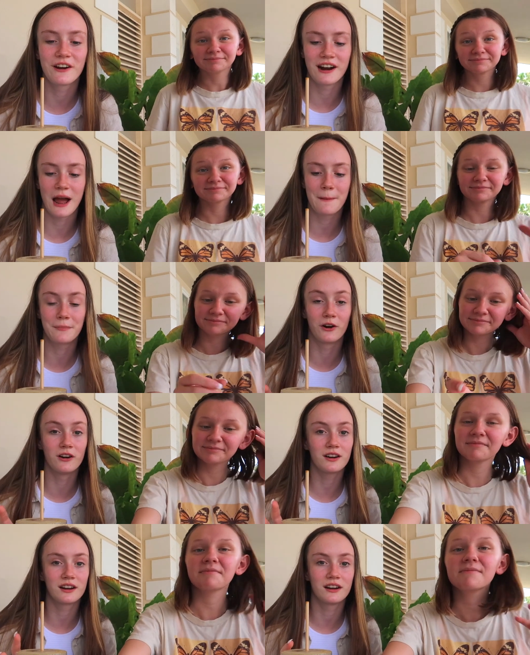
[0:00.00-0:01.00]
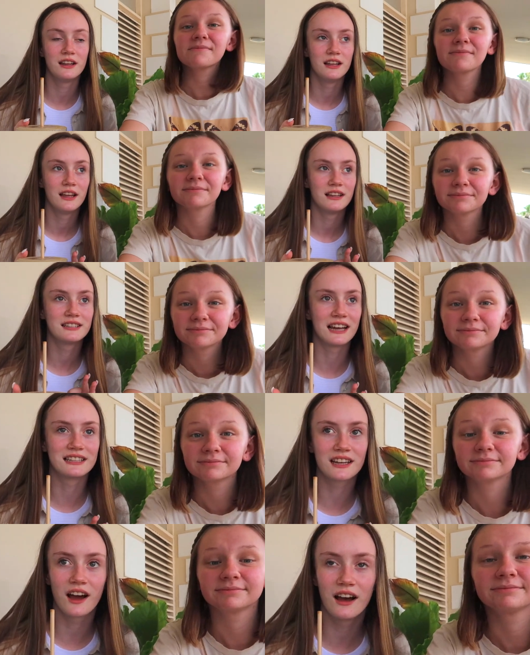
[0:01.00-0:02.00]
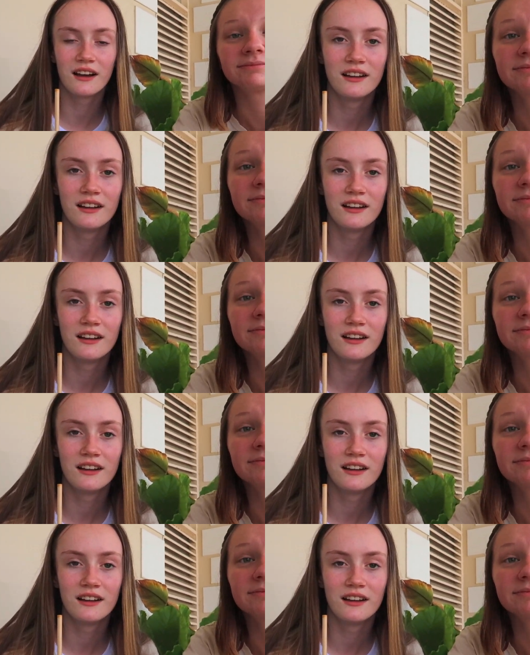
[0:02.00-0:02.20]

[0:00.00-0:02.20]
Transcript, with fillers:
Speaker 1: are at Perk Tequesta